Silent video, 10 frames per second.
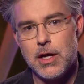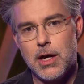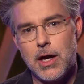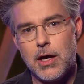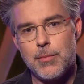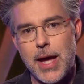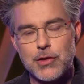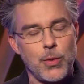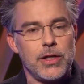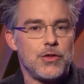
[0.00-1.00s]

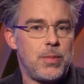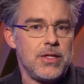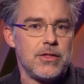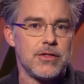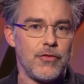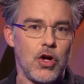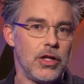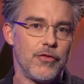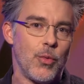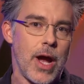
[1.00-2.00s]
as well as pieces of all
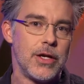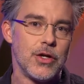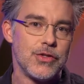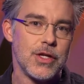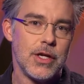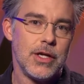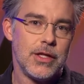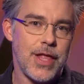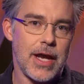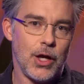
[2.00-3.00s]
of the writers
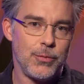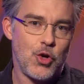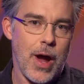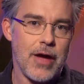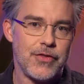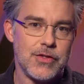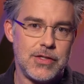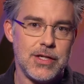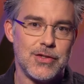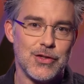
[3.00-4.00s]
that helped craft the
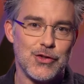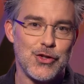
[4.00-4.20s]
season.